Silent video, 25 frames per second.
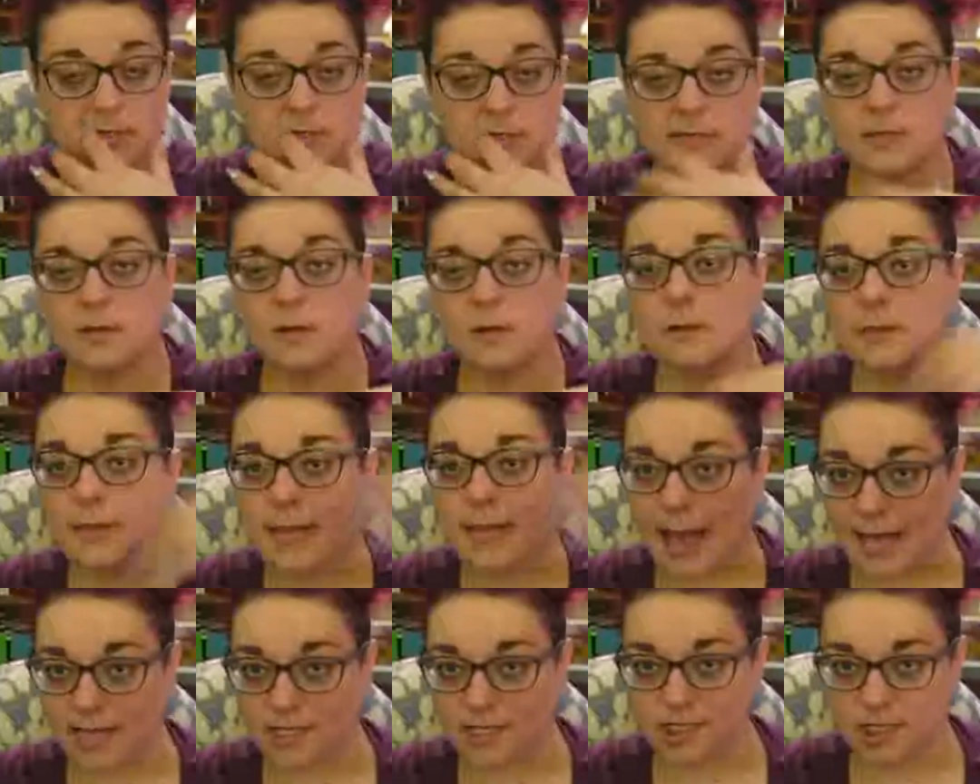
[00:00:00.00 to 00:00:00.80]
So,
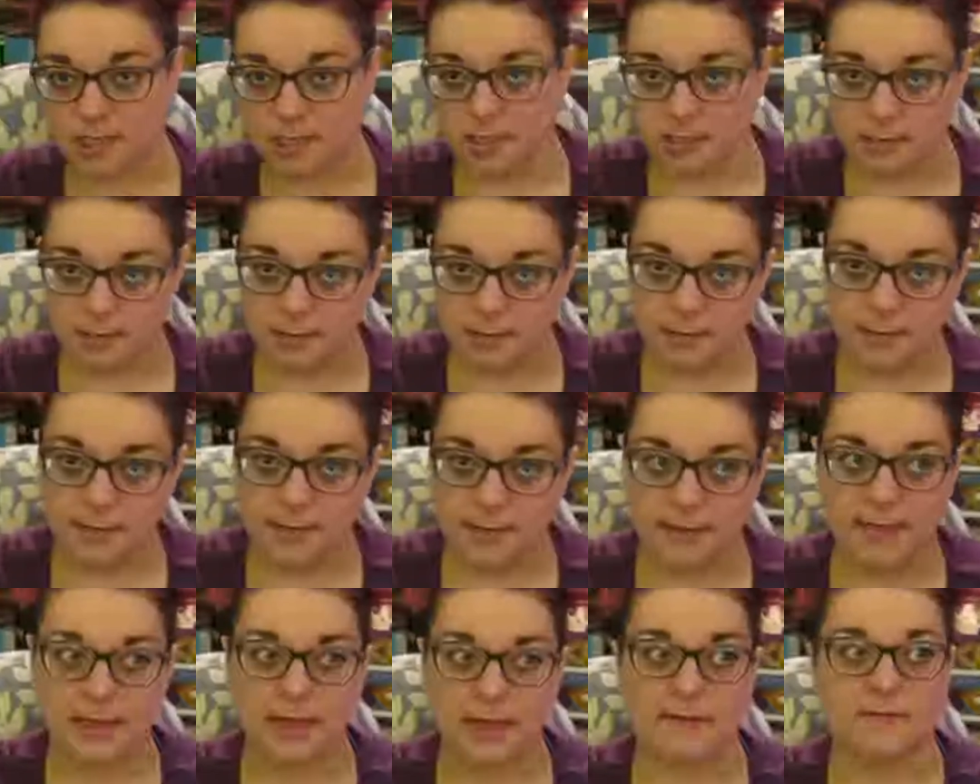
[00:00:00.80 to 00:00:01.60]
last year,
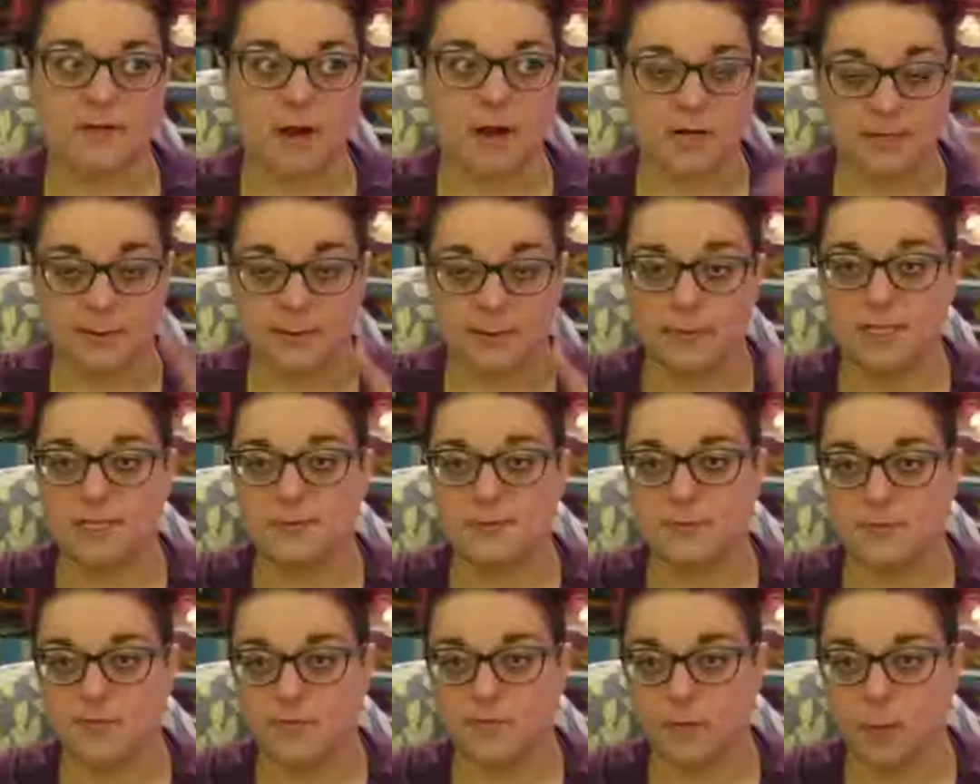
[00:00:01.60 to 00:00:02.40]
I think I've talked about
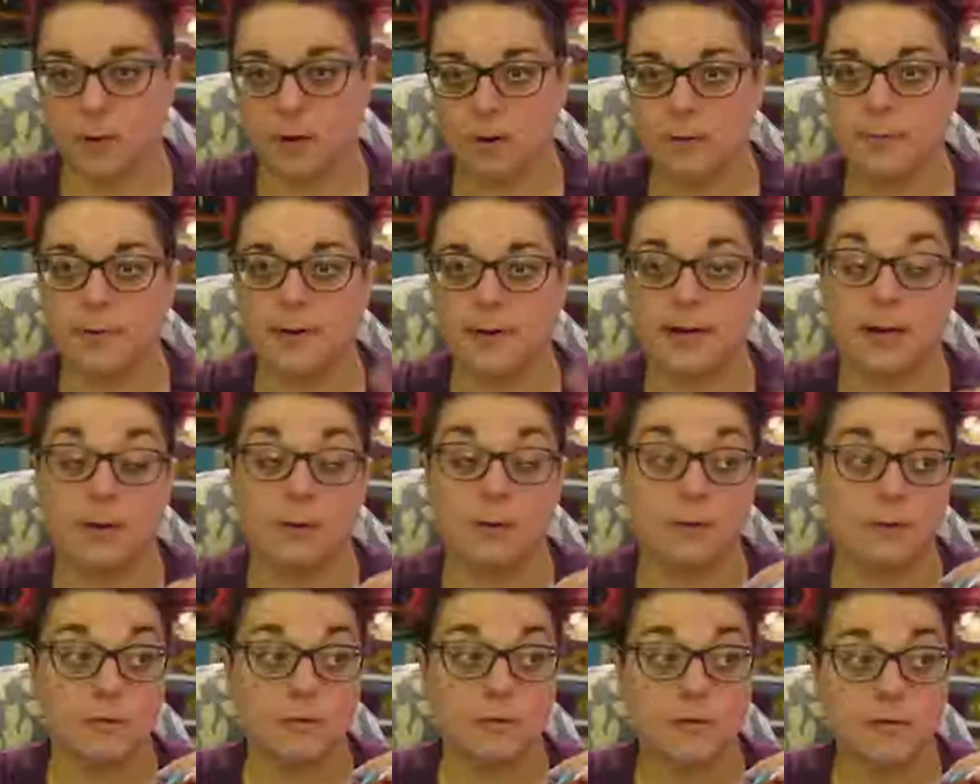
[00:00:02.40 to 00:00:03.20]
this before, but I
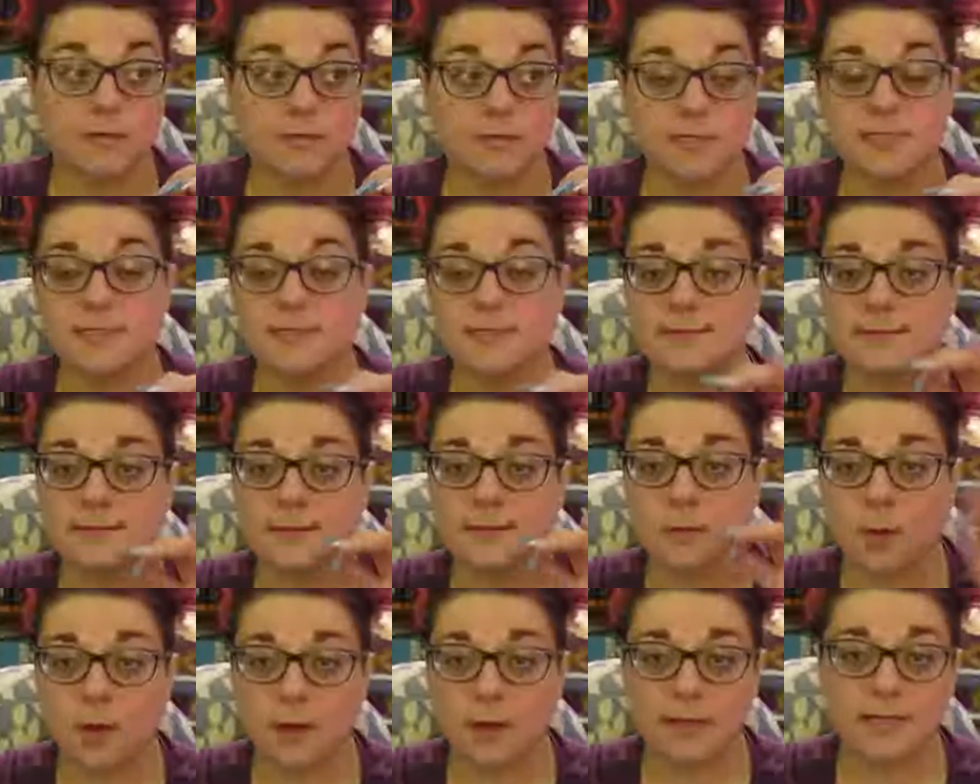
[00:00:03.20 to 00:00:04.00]
will just
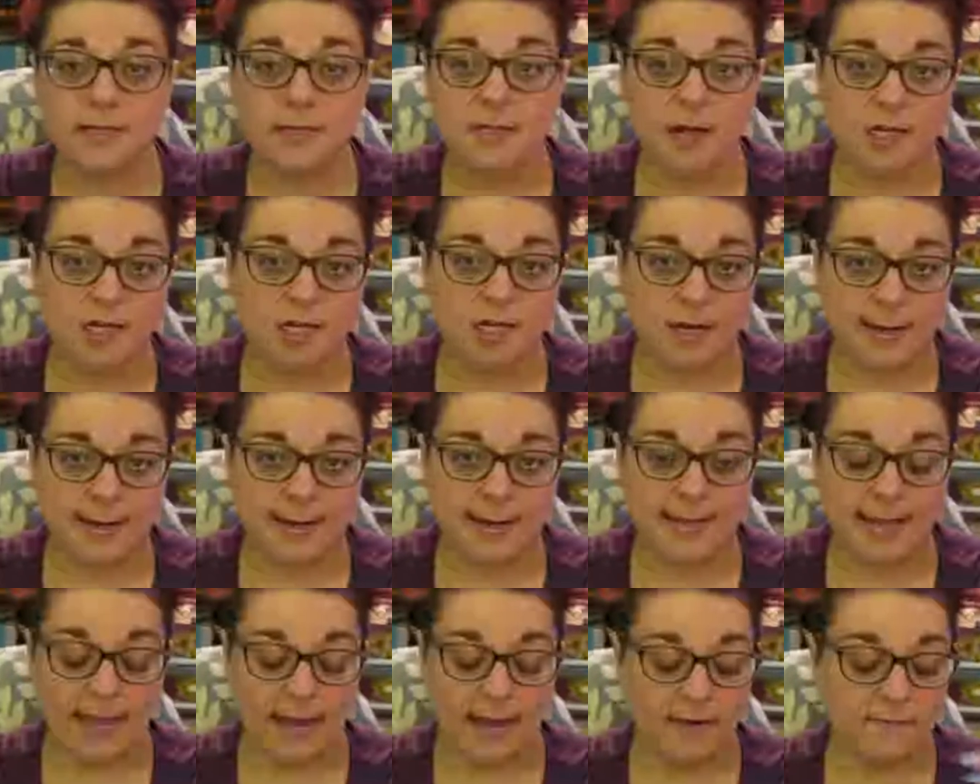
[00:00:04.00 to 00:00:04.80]
quickly touch on
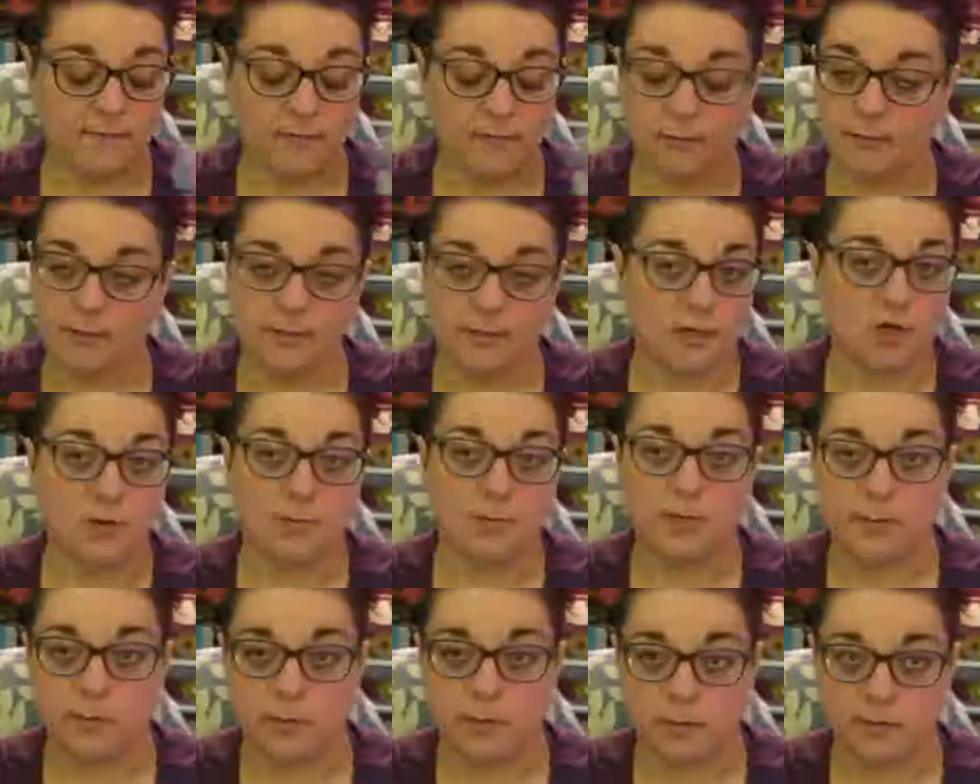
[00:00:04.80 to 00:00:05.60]
it again for the new
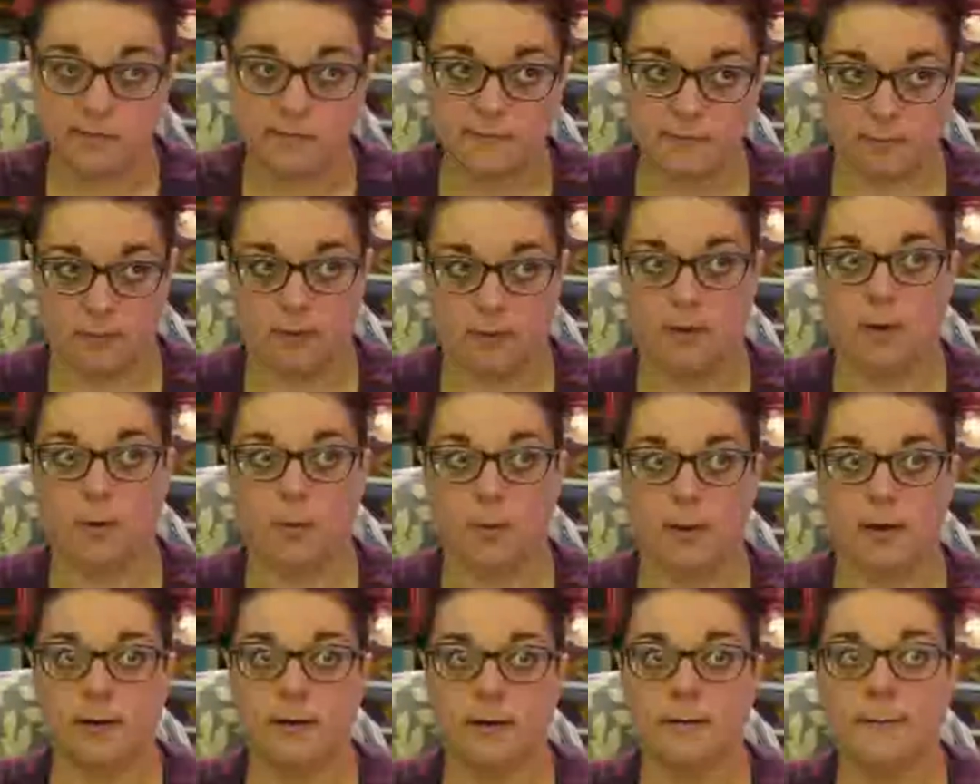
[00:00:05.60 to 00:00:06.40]
people if they're not
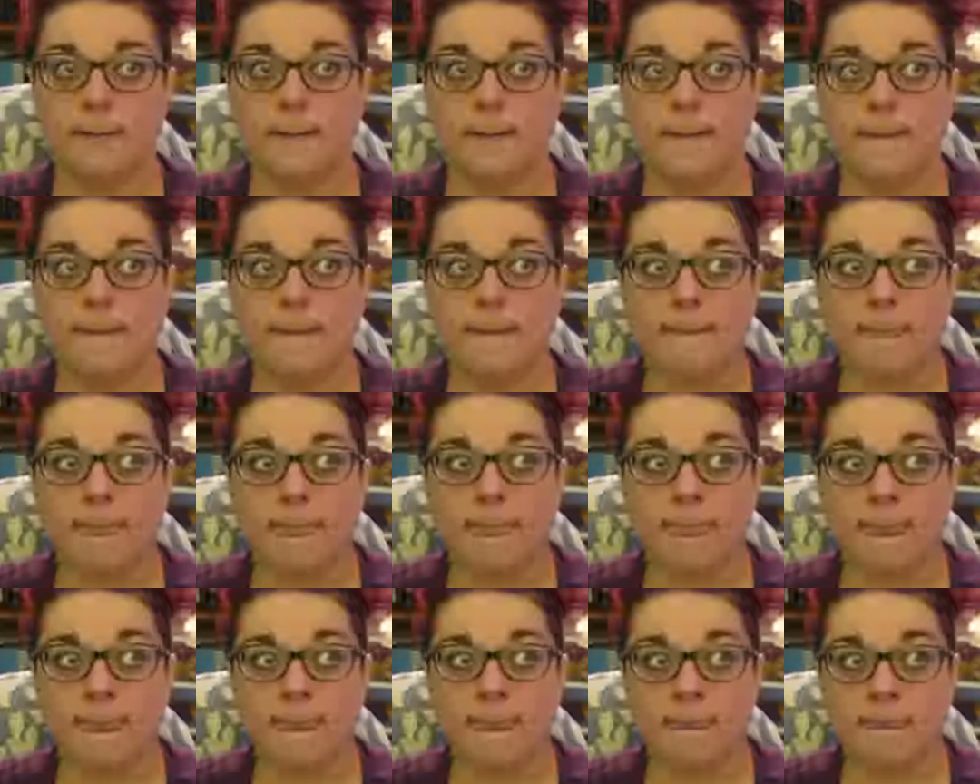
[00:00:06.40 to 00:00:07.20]
aware.
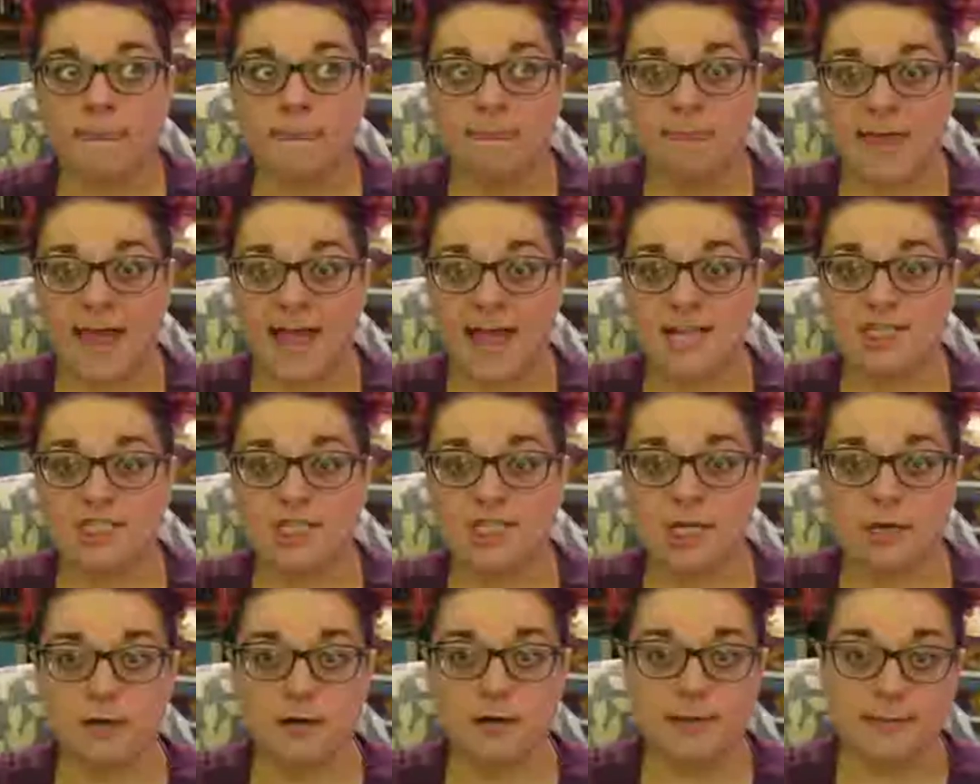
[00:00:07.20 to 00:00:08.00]

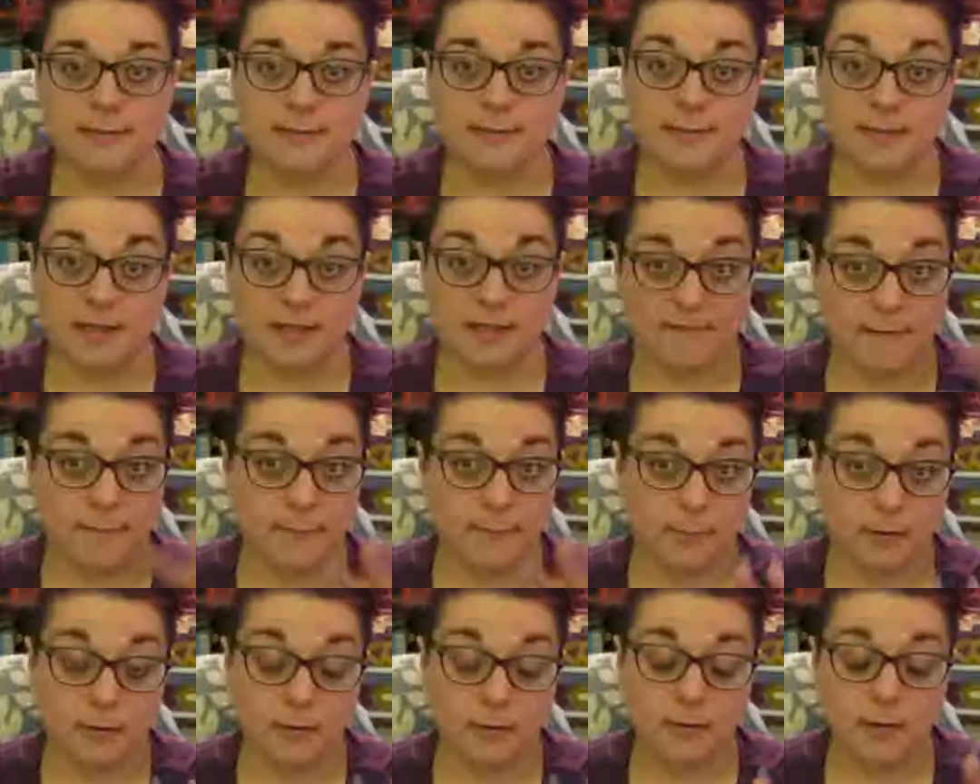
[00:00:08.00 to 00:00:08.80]
Last year in
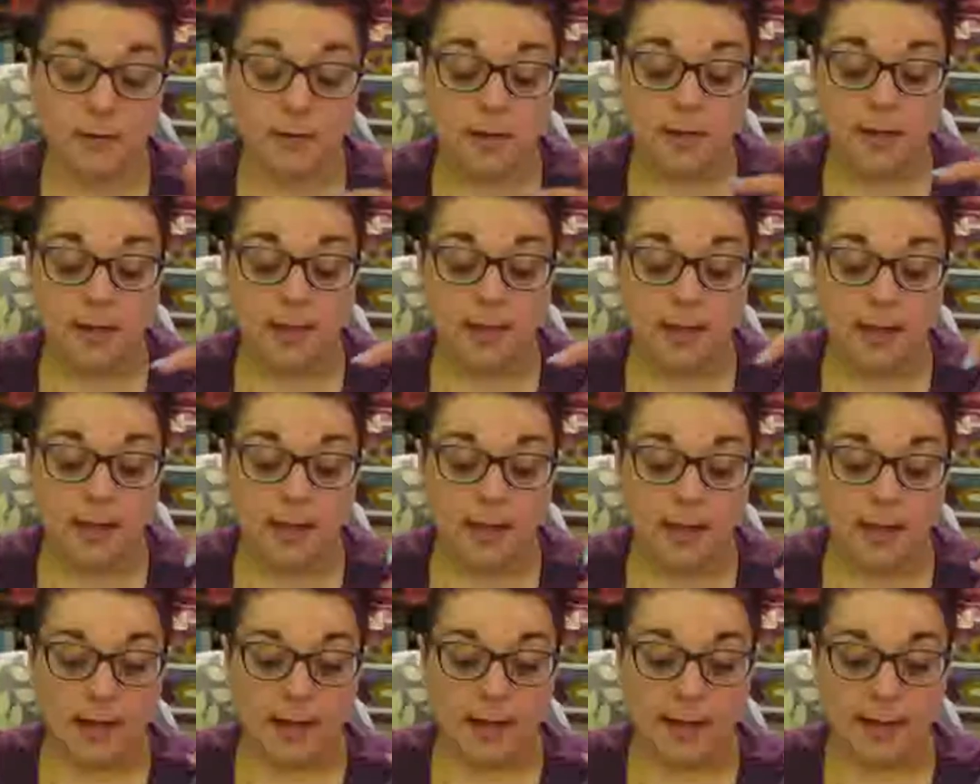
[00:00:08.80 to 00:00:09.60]
November,
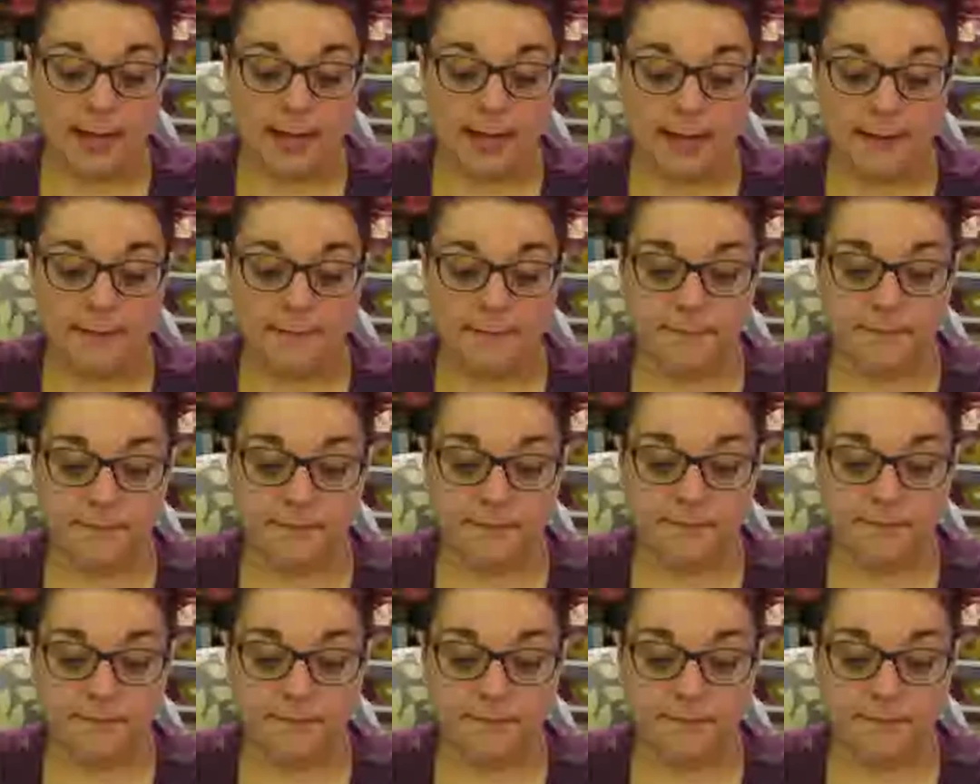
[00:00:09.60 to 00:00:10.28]
my